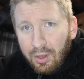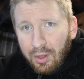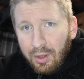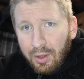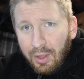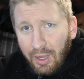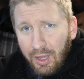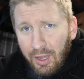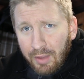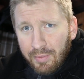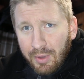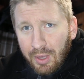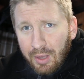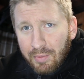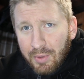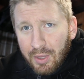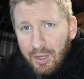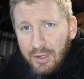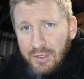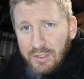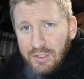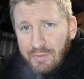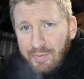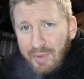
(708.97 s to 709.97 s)
They can be a
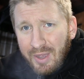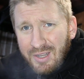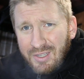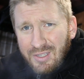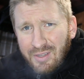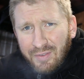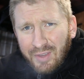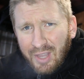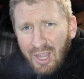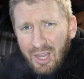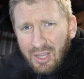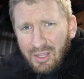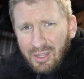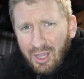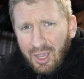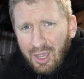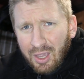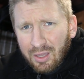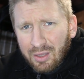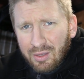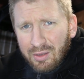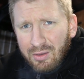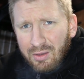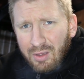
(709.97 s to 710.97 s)
bit expensive, can't
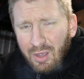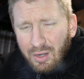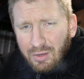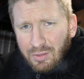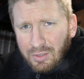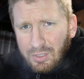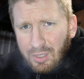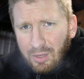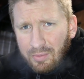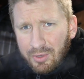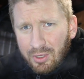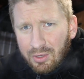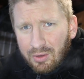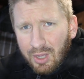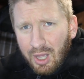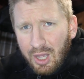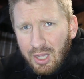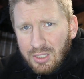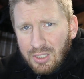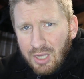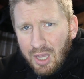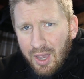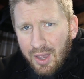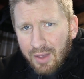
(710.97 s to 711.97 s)
they? I know some of you
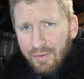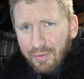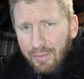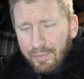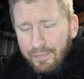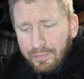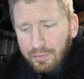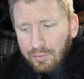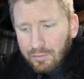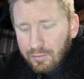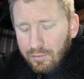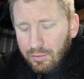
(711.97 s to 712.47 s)
guys have them.